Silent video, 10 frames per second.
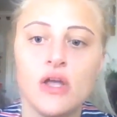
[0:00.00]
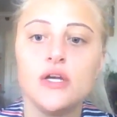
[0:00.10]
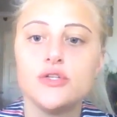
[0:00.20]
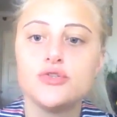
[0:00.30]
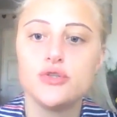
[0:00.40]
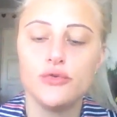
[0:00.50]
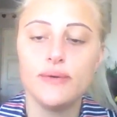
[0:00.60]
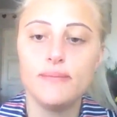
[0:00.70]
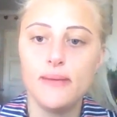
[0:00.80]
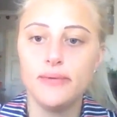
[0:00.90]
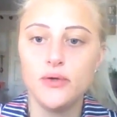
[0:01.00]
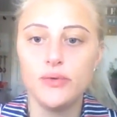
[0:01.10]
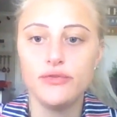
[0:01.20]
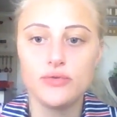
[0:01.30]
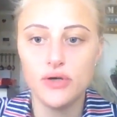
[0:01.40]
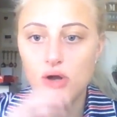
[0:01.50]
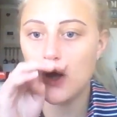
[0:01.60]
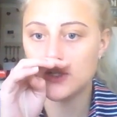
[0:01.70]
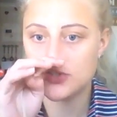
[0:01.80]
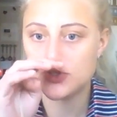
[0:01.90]
So remember, with
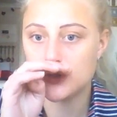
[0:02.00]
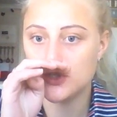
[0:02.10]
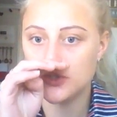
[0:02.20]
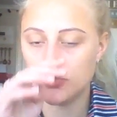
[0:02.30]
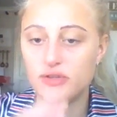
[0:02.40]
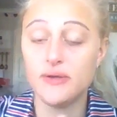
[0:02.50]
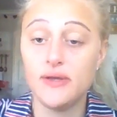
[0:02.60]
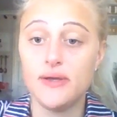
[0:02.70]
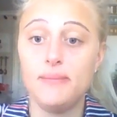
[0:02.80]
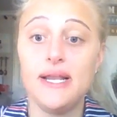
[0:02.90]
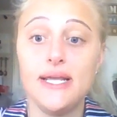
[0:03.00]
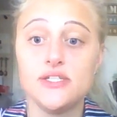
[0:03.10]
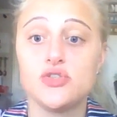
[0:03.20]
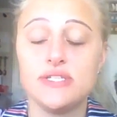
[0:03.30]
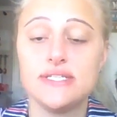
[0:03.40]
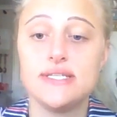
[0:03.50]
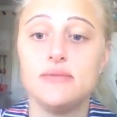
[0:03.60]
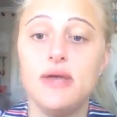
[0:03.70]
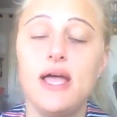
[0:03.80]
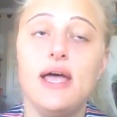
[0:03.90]
regards to the plagiarism
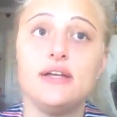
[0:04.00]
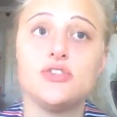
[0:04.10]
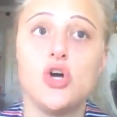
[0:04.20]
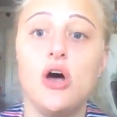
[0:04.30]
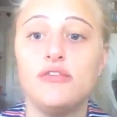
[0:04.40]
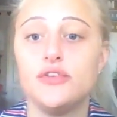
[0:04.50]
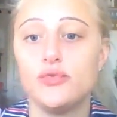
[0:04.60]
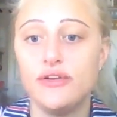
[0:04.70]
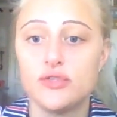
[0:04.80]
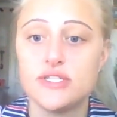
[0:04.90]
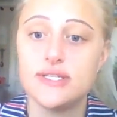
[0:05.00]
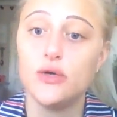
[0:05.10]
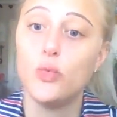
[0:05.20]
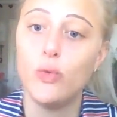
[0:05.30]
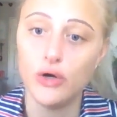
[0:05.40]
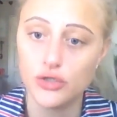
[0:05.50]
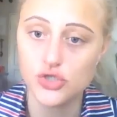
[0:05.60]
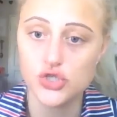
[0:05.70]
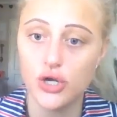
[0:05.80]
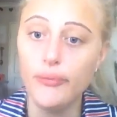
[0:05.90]
and Harvard referencing
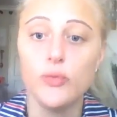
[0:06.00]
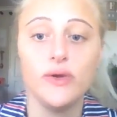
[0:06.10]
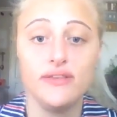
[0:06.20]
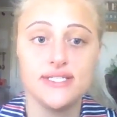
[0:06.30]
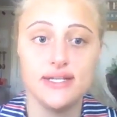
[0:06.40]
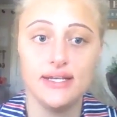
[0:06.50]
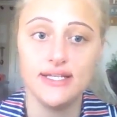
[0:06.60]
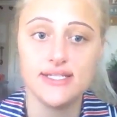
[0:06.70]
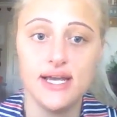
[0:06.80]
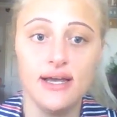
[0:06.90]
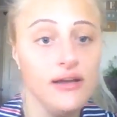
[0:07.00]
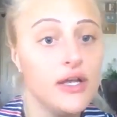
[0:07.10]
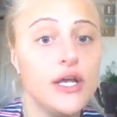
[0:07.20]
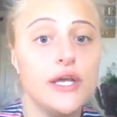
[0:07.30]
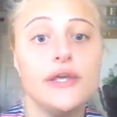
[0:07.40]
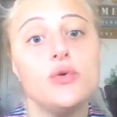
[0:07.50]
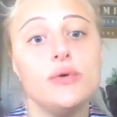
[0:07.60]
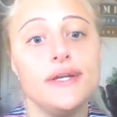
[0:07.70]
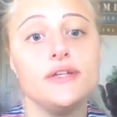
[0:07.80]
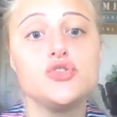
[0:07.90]
workshop with Talita, you were
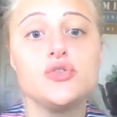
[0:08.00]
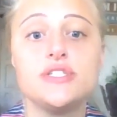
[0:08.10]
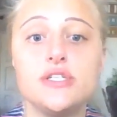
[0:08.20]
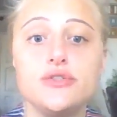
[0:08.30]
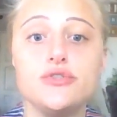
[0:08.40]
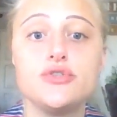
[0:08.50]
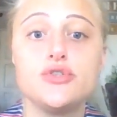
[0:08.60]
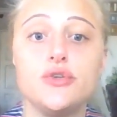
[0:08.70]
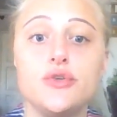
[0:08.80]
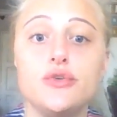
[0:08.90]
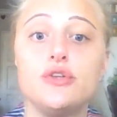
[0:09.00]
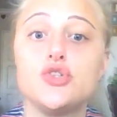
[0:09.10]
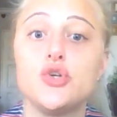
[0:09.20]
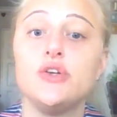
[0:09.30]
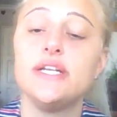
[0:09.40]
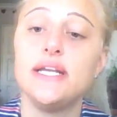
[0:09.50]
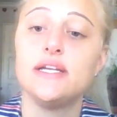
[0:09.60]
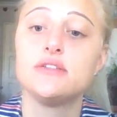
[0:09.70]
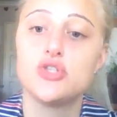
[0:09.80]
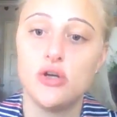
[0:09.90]
introduced to the
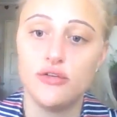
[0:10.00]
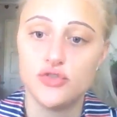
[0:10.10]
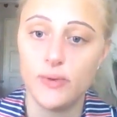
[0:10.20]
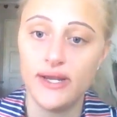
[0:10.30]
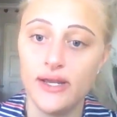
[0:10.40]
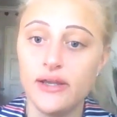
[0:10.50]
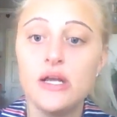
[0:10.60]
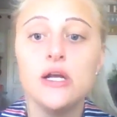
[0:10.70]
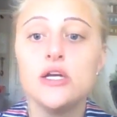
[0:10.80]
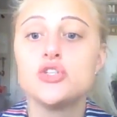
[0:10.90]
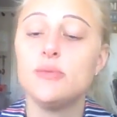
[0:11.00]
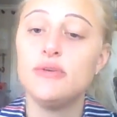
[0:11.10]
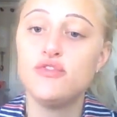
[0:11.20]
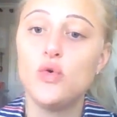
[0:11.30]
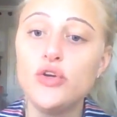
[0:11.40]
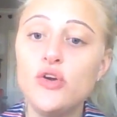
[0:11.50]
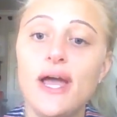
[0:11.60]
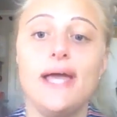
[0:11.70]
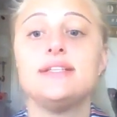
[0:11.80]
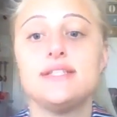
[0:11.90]
Turnitin software. So before you
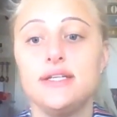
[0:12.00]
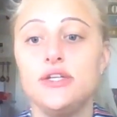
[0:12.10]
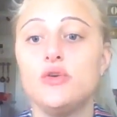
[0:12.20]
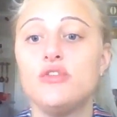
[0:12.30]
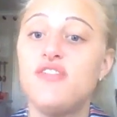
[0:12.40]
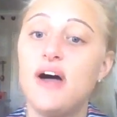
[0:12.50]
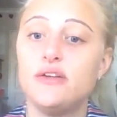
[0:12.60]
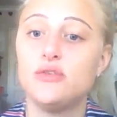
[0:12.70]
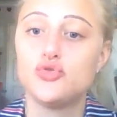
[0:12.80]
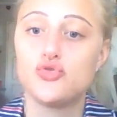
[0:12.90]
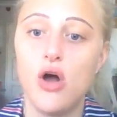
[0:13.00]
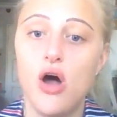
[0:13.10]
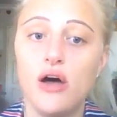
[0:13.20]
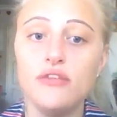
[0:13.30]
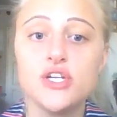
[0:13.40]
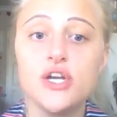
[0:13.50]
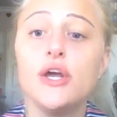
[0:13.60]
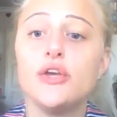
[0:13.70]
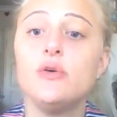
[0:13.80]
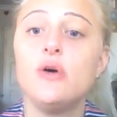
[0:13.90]
hand in your final draft,
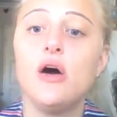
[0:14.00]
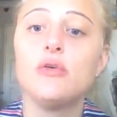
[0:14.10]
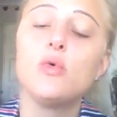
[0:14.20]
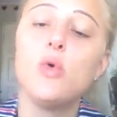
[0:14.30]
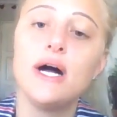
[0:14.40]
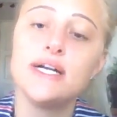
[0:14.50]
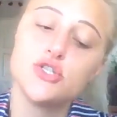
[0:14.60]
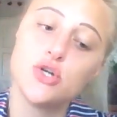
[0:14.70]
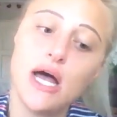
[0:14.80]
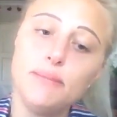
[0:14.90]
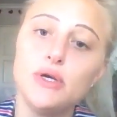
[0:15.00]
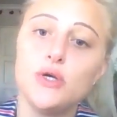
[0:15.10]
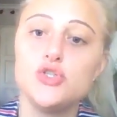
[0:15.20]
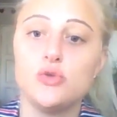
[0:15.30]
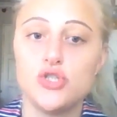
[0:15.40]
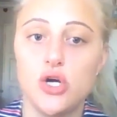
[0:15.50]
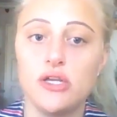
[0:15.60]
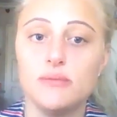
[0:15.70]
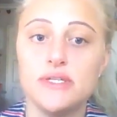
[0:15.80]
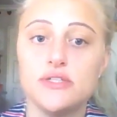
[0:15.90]
you are required to upload your
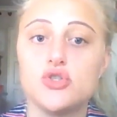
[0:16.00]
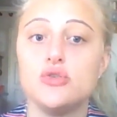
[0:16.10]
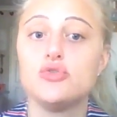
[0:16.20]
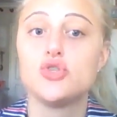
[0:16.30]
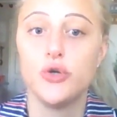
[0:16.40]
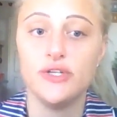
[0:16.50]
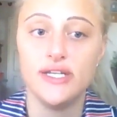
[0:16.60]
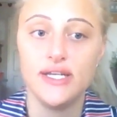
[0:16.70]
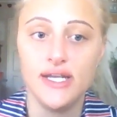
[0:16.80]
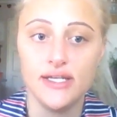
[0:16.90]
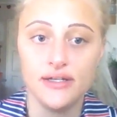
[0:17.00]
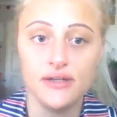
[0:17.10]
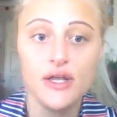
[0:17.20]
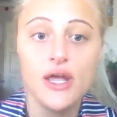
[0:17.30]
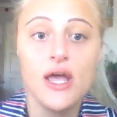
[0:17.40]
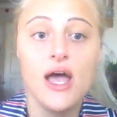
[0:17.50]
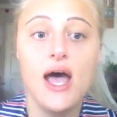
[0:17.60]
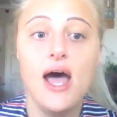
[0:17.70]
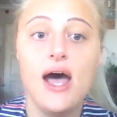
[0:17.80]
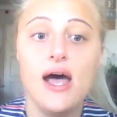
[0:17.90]
document to Turnitin.
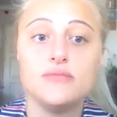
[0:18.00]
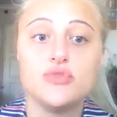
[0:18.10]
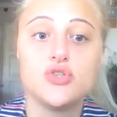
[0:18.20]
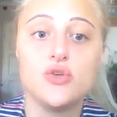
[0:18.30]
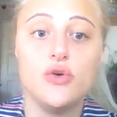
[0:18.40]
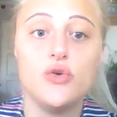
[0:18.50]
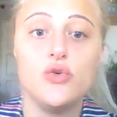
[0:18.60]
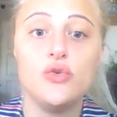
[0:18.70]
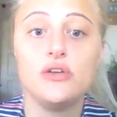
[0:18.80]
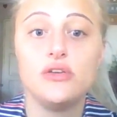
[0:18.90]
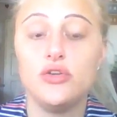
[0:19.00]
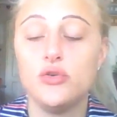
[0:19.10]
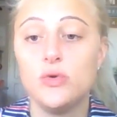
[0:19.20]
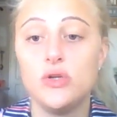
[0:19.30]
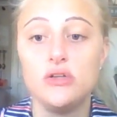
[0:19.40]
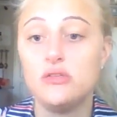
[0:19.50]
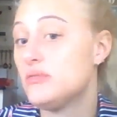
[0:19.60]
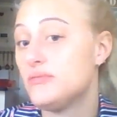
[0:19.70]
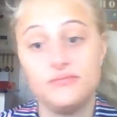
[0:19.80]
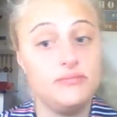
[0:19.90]
So you will
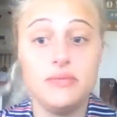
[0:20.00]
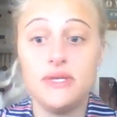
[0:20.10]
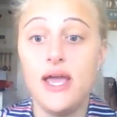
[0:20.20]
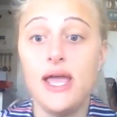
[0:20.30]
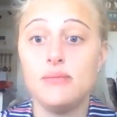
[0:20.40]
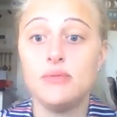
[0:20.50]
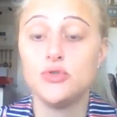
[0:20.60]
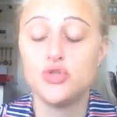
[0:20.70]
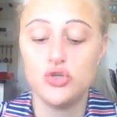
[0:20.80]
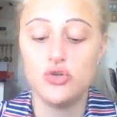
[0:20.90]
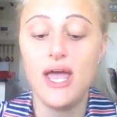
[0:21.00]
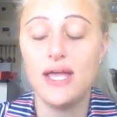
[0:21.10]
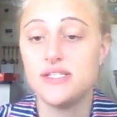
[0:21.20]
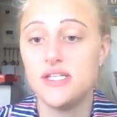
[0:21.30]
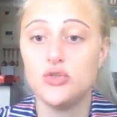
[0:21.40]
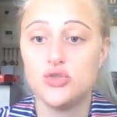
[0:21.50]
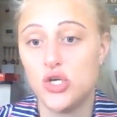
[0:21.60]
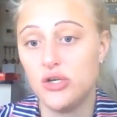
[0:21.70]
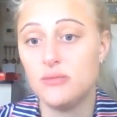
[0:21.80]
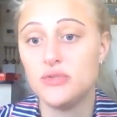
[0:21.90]
be able to hand in your
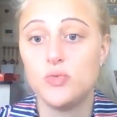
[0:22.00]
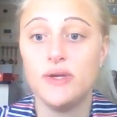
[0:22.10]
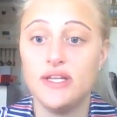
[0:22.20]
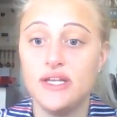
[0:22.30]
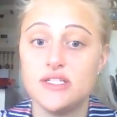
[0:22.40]
document, whether it is